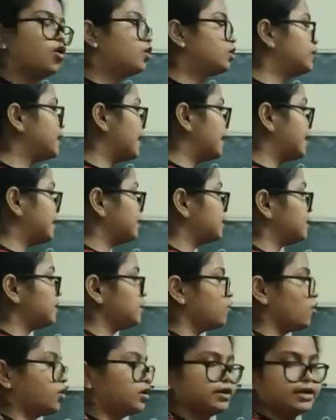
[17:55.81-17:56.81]
or directly
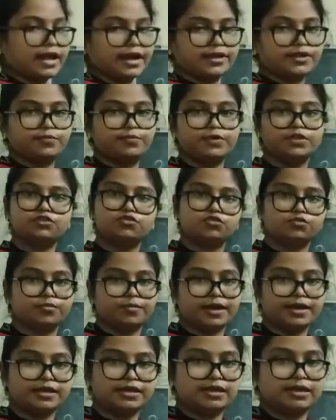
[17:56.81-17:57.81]
contact me through
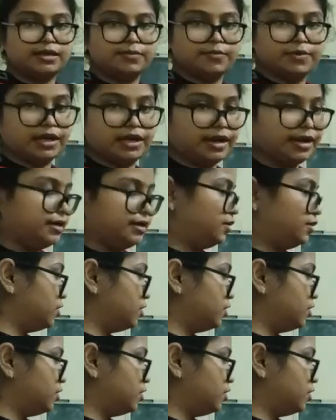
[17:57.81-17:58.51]
my email ID.